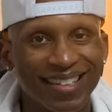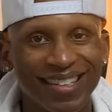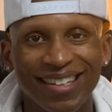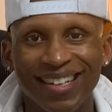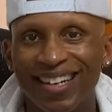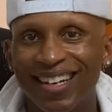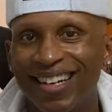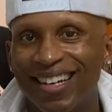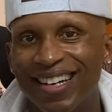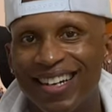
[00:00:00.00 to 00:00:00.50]

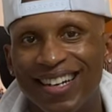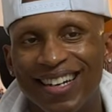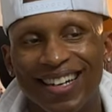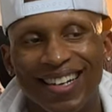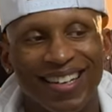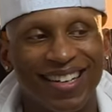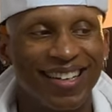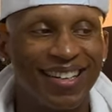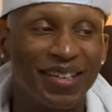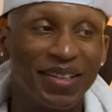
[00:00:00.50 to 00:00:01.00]

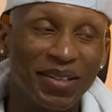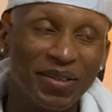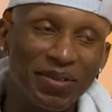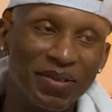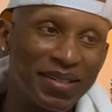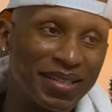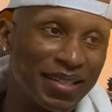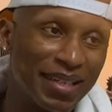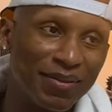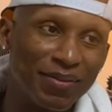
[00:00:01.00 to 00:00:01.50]
uh, we'll
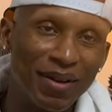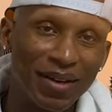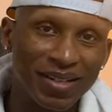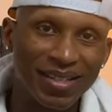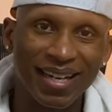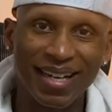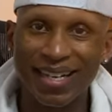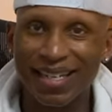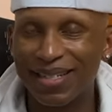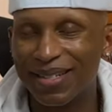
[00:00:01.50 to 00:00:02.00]
see about
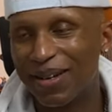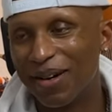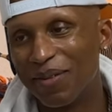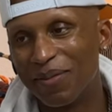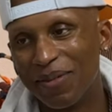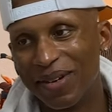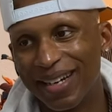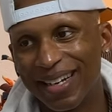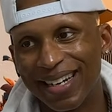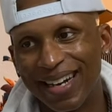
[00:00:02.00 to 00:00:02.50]
Chainsaw
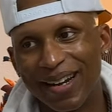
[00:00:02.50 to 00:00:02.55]
Man.